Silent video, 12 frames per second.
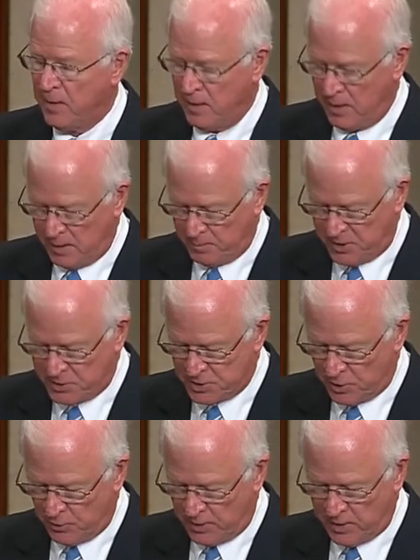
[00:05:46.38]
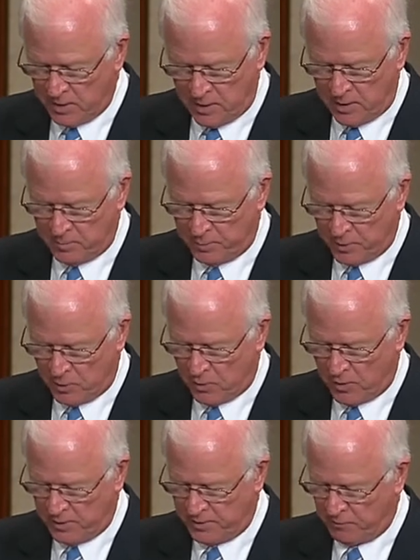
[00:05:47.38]
and be totally
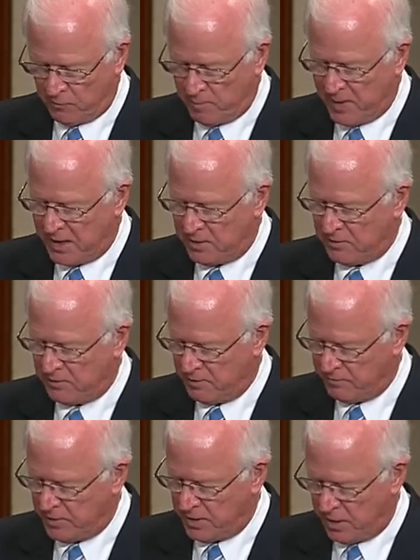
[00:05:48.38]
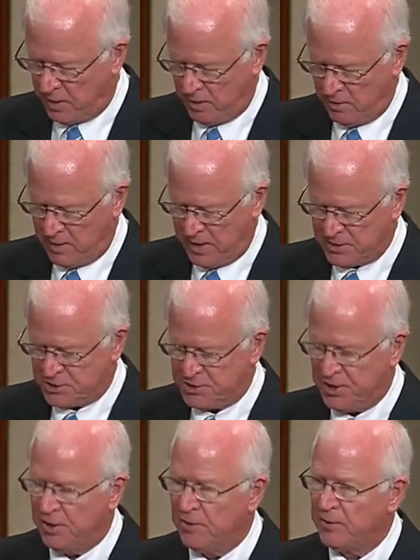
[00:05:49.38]
unemployed the remainder of the year and
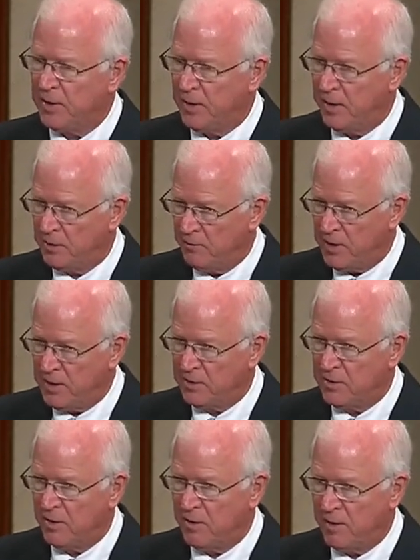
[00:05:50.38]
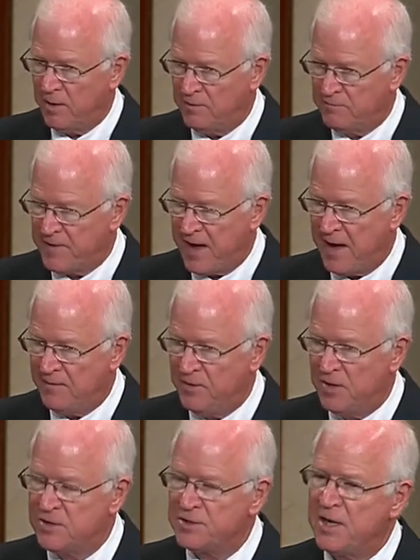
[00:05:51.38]
still get a green card in 5
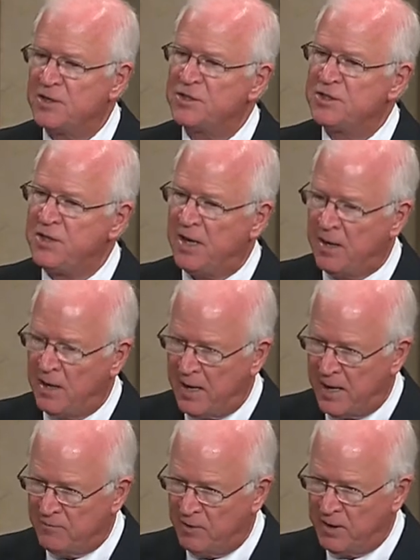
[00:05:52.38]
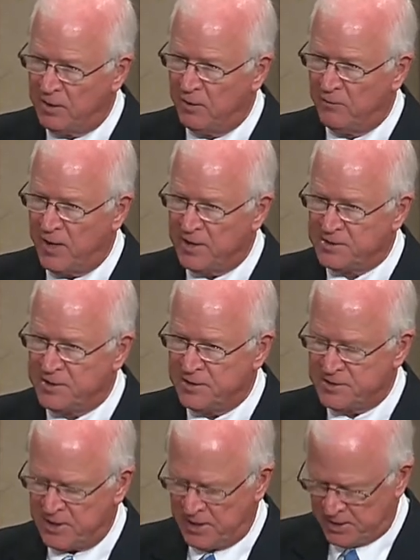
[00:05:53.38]
years and still have legal
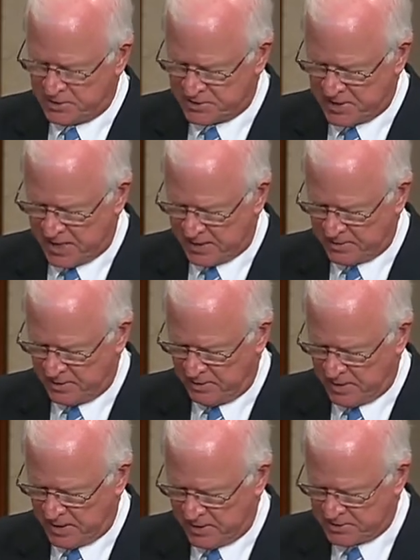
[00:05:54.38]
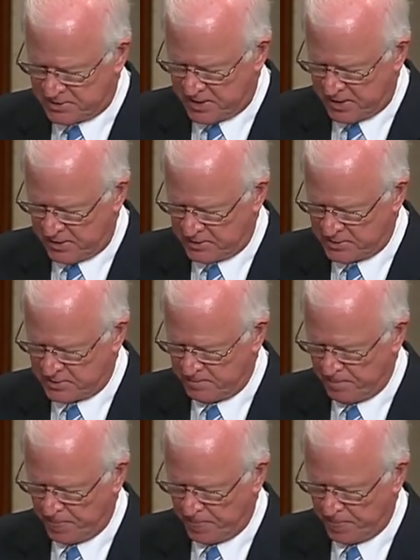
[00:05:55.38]
residence inside the United States.